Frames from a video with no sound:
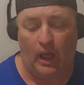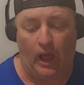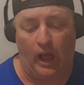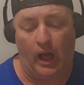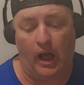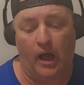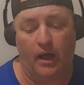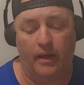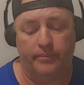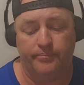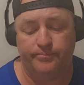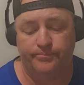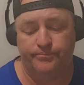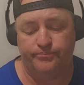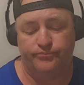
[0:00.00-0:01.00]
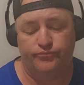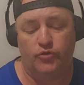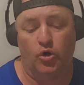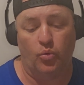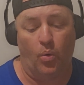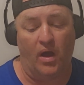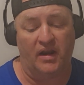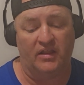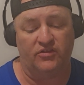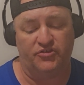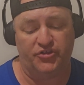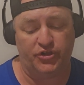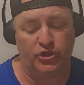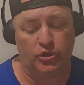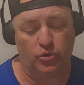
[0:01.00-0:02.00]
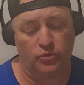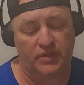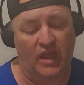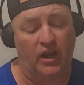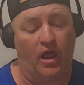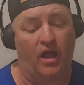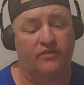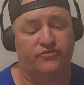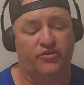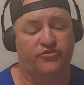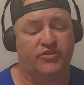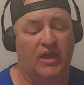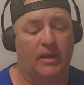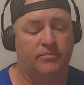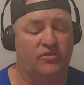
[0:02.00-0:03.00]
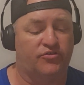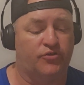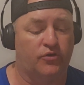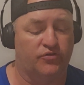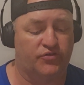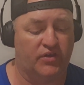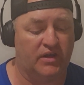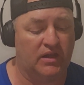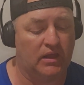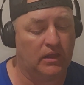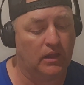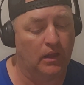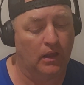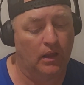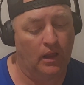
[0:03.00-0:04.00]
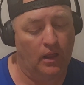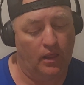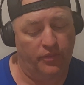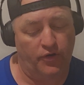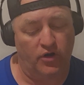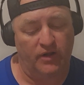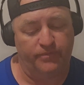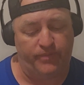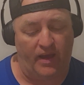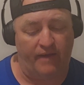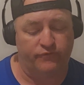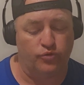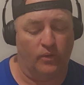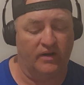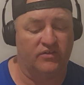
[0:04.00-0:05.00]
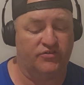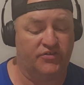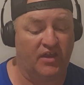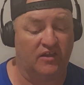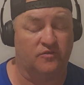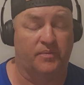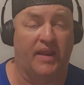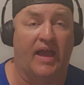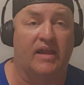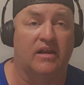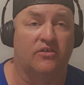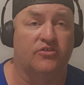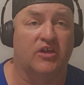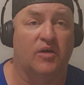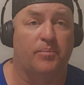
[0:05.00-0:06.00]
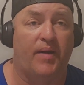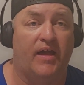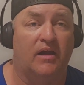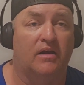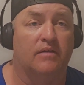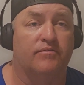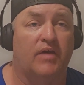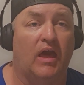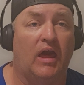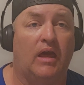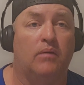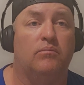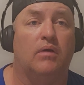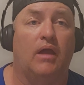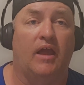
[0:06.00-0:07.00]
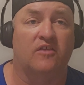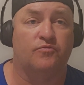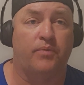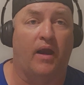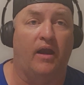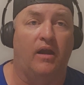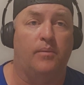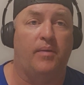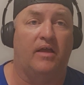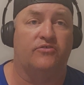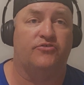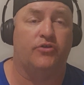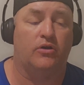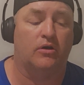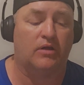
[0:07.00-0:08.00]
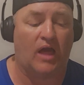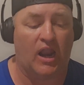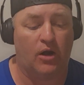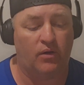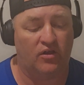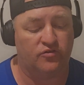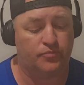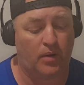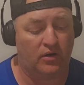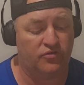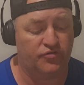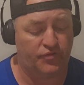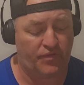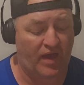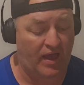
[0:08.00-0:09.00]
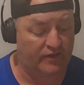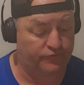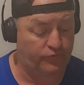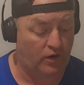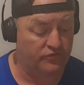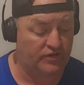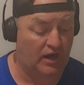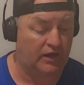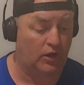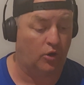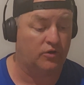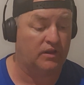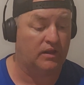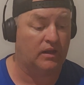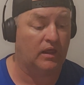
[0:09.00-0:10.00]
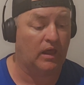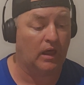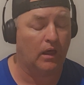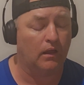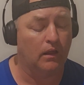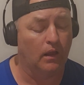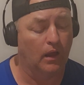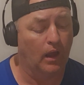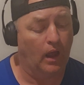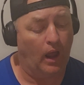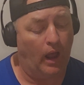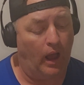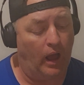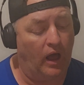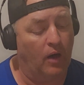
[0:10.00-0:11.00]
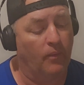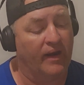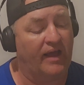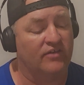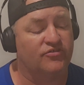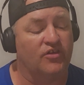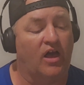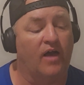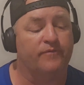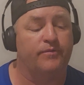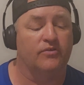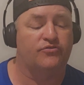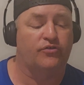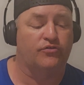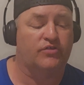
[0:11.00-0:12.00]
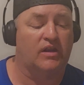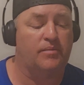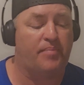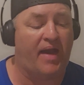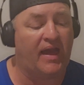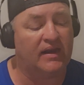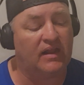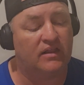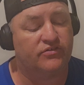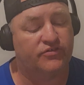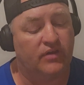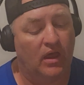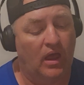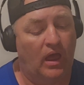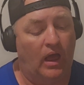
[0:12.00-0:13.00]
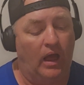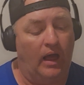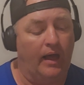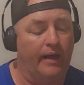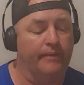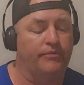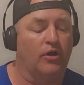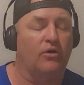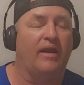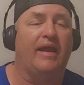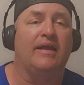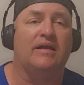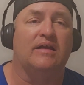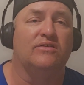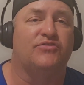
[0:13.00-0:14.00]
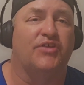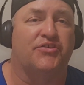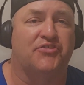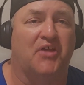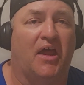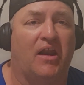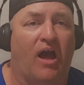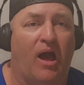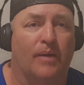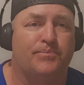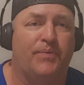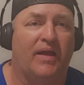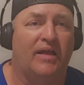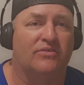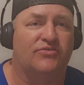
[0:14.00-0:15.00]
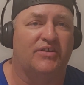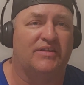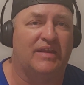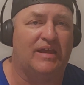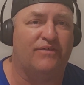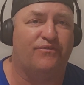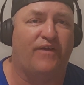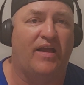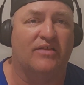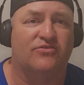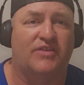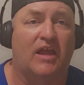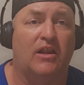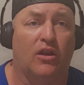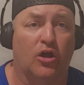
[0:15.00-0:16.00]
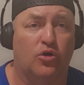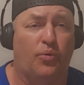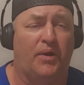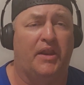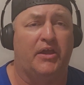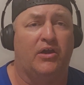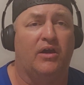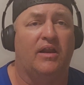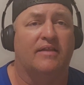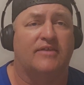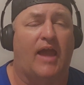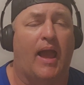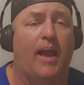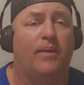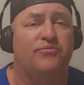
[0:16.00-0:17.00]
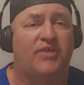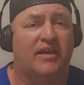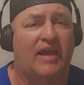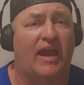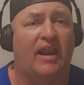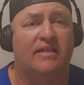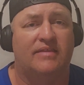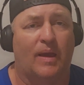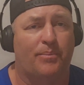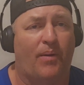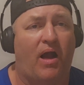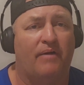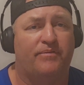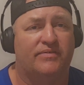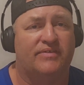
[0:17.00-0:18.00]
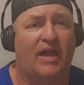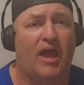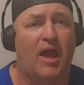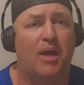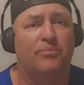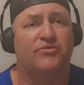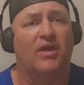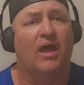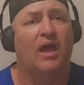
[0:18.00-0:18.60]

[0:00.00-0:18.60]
They're 1-2. They lost this game to Sioux City 35-26. But that is a competitive game. It's probably the best year the Colorado Spartans have had, as far as I know, in the NAL. What I saw from the Sioux City Bandits, they're inconsistent on offense and defense. They look really good at times. They kind of dip off at times.